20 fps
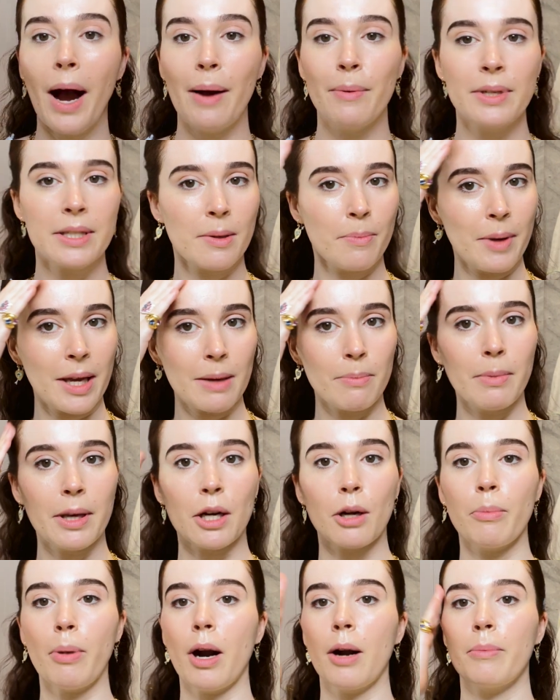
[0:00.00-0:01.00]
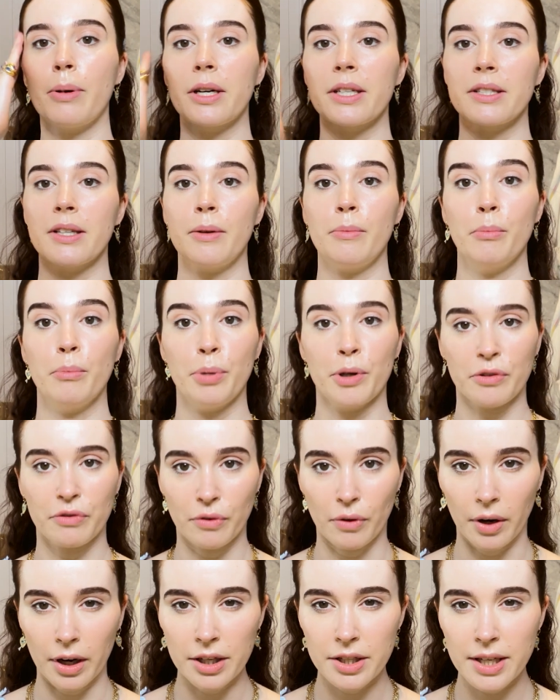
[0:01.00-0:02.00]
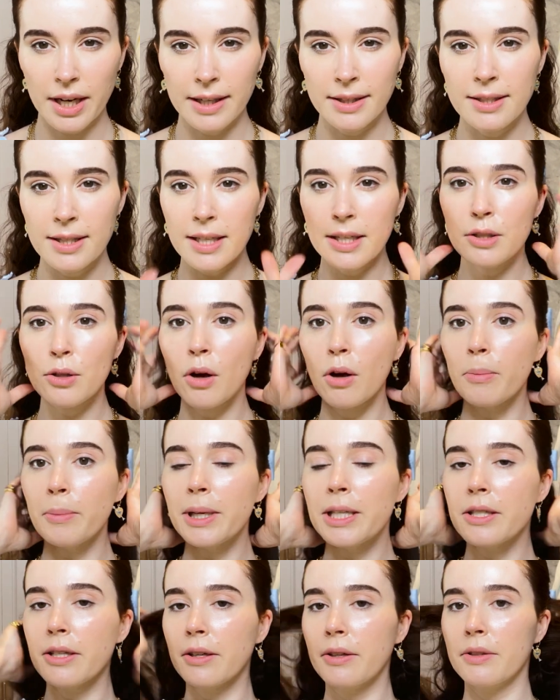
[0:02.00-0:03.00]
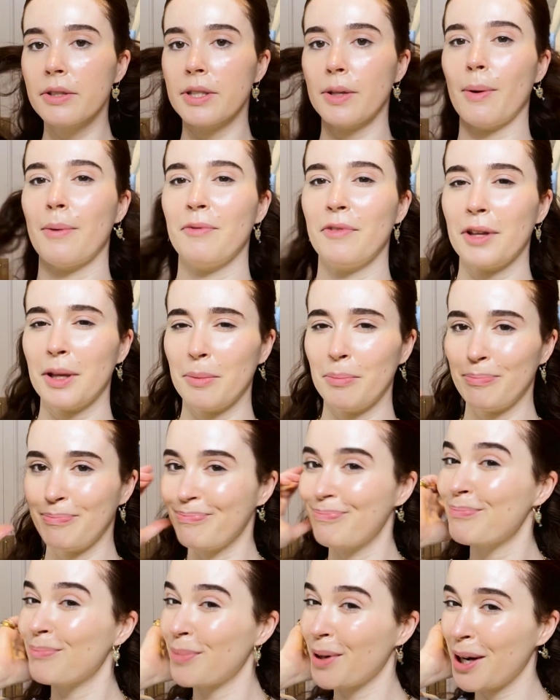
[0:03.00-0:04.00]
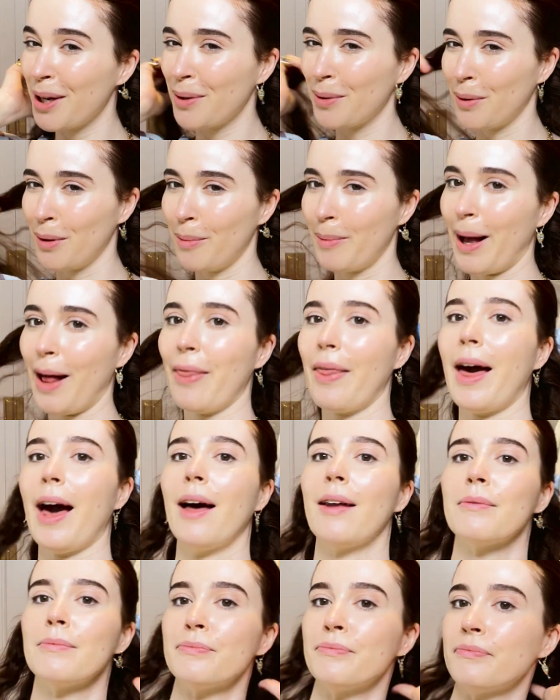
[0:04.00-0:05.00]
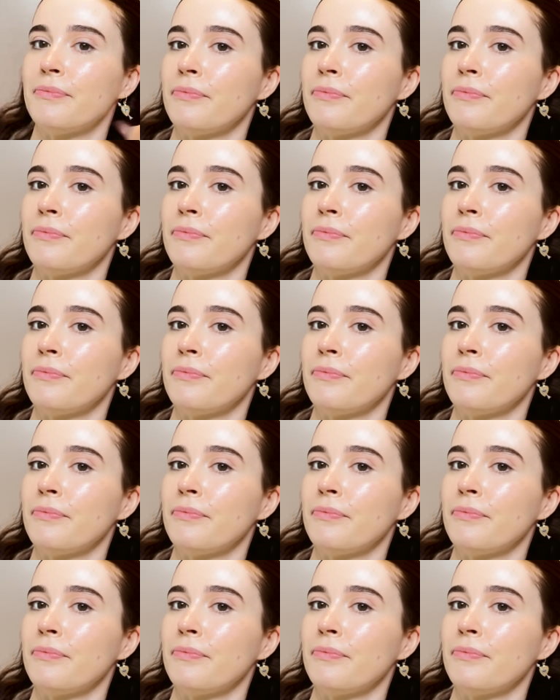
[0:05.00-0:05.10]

I was a big middle part person before Gen Z told me to, so I'm feeling pretty cool about that.